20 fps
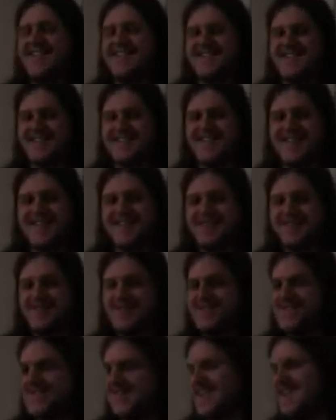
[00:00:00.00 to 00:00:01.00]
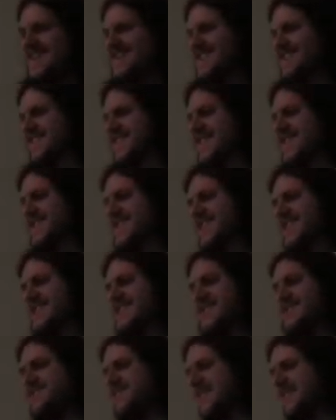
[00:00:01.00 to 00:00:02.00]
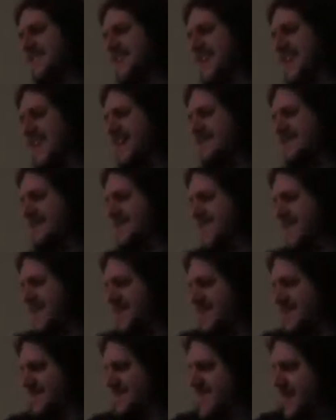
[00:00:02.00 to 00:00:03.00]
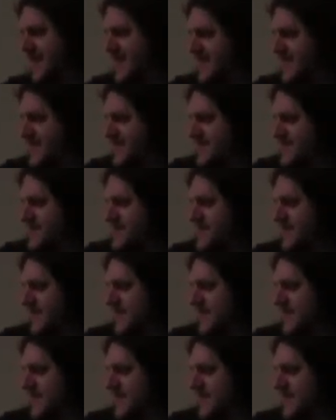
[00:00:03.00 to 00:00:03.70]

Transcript: Like 2 seconds ago, man. Something about the camera makes it impossible.